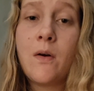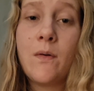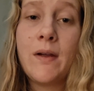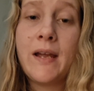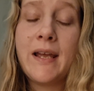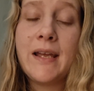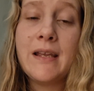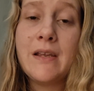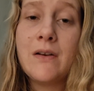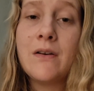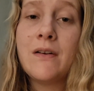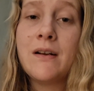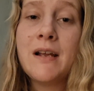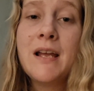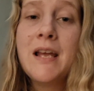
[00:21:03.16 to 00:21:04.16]
Okay,
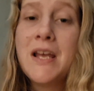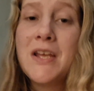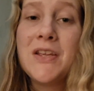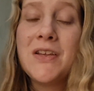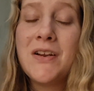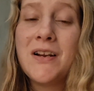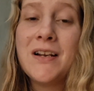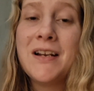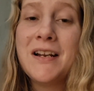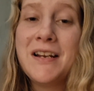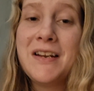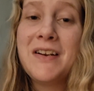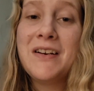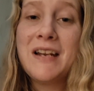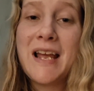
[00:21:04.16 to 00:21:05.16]
your
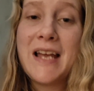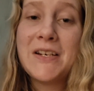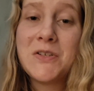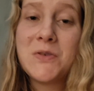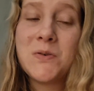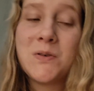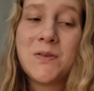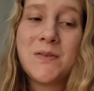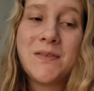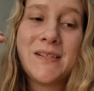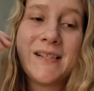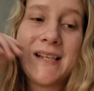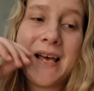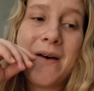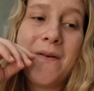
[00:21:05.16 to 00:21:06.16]
natural
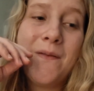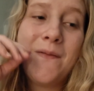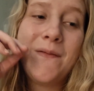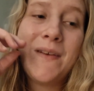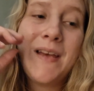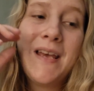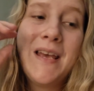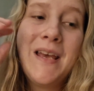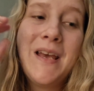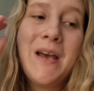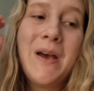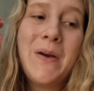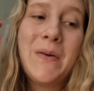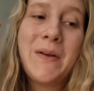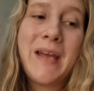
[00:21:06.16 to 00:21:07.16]
self.
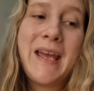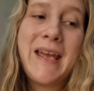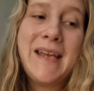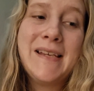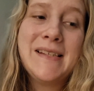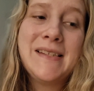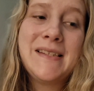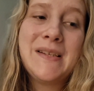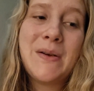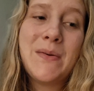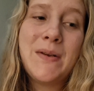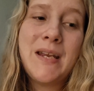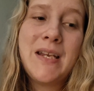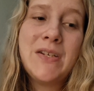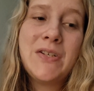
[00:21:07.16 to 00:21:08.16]
Okay, so
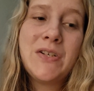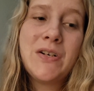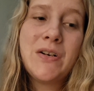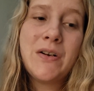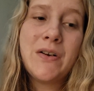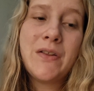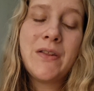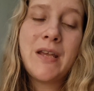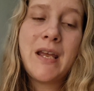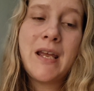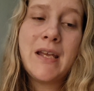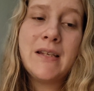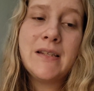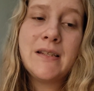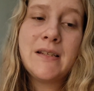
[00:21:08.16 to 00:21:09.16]
nature, earth,
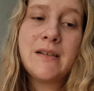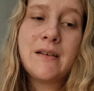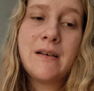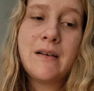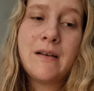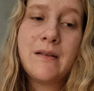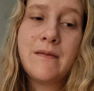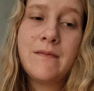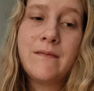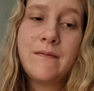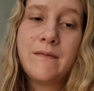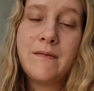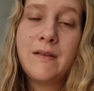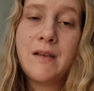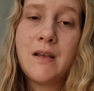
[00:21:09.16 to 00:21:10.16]
and
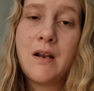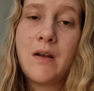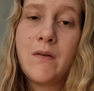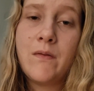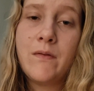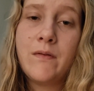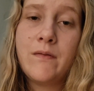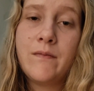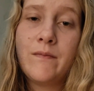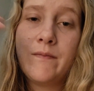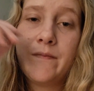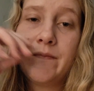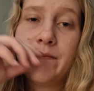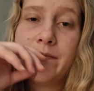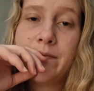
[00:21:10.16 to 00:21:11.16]
you know
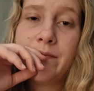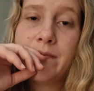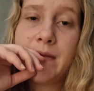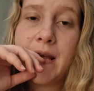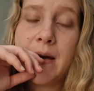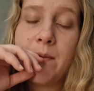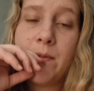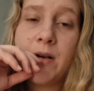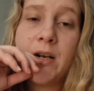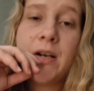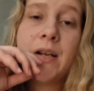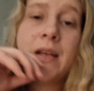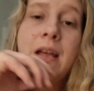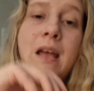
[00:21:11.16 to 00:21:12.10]
that word.